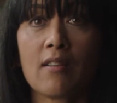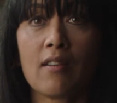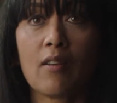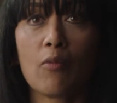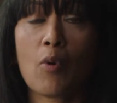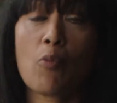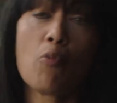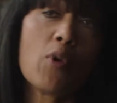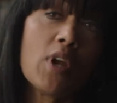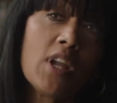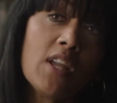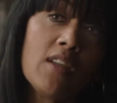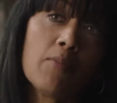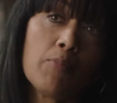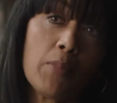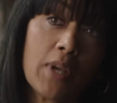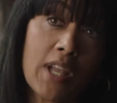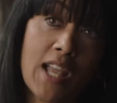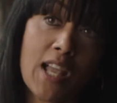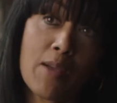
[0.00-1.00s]
when we
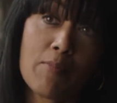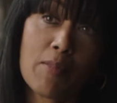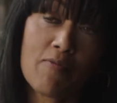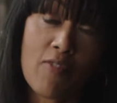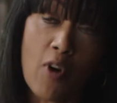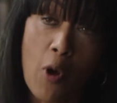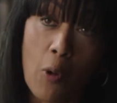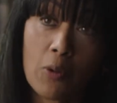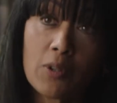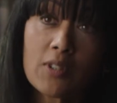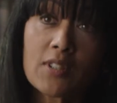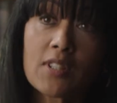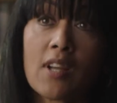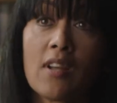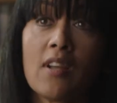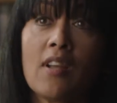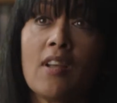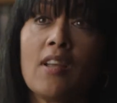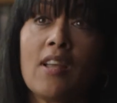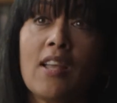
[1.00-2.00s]
became involved,
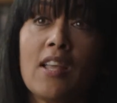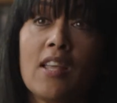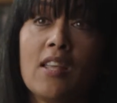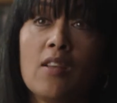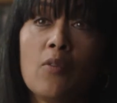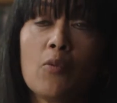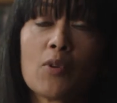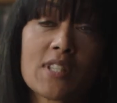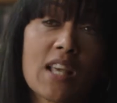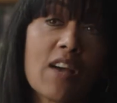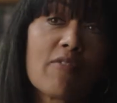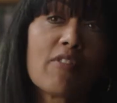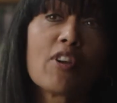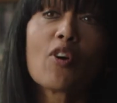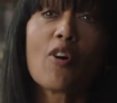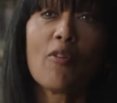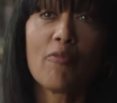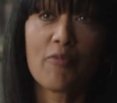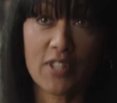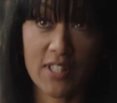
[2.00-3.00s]
he was having
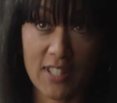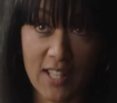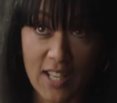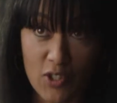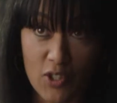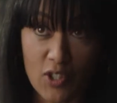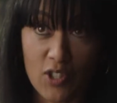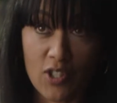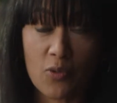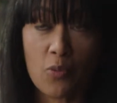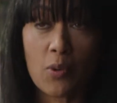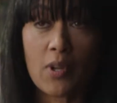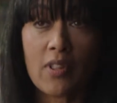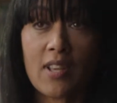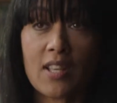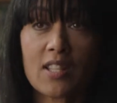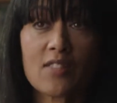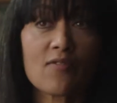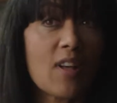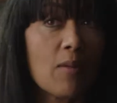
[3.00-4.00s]
conversations with
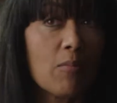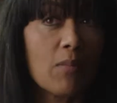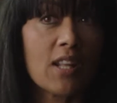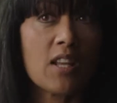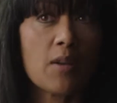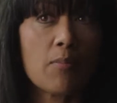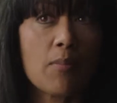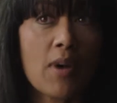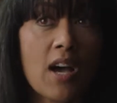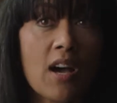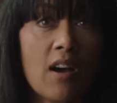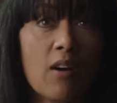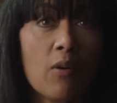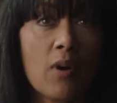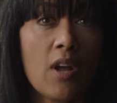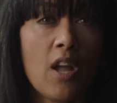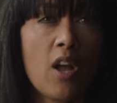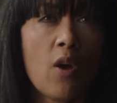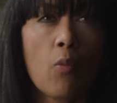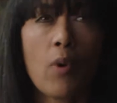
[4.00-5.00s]
his family
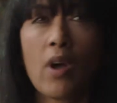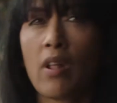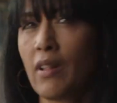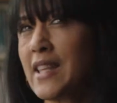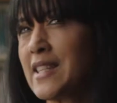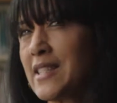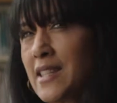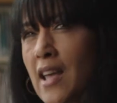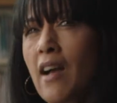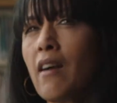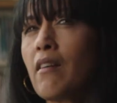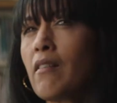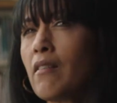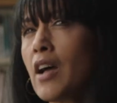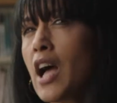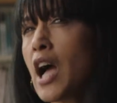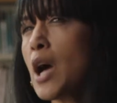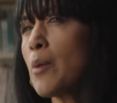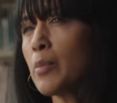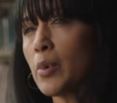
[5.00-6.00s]
about, well, is that
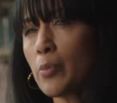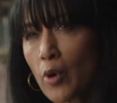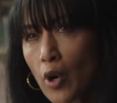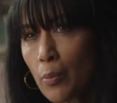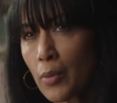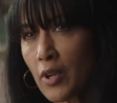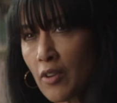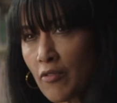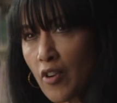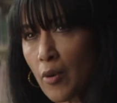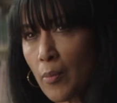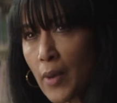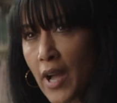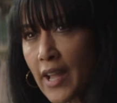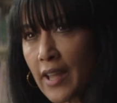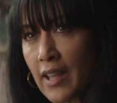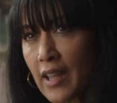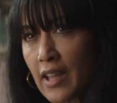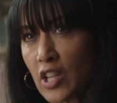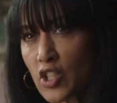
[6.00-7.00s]
app appropriate for
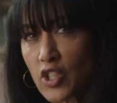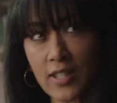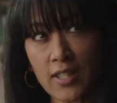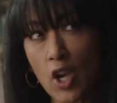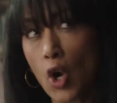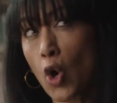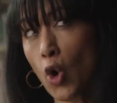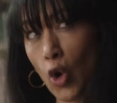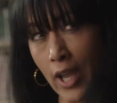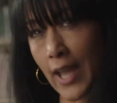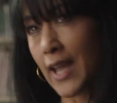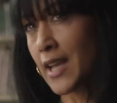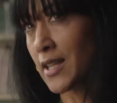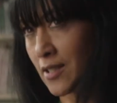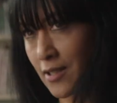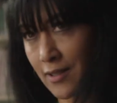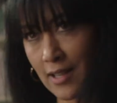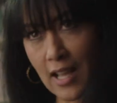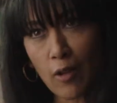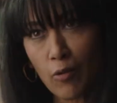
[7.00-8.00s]
my age? Is it okay
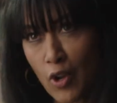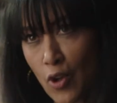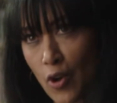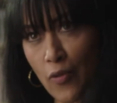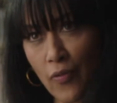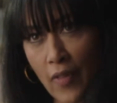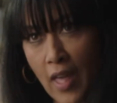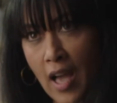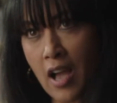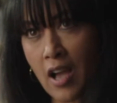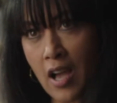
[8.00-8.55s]
to download that